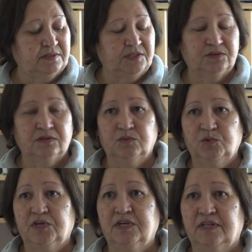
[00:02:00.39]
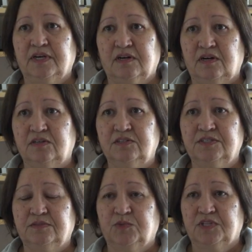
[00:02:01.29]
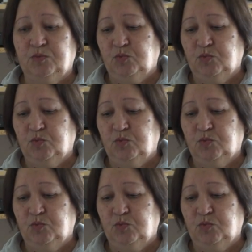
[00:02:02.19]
Did all the work in their clothes, what they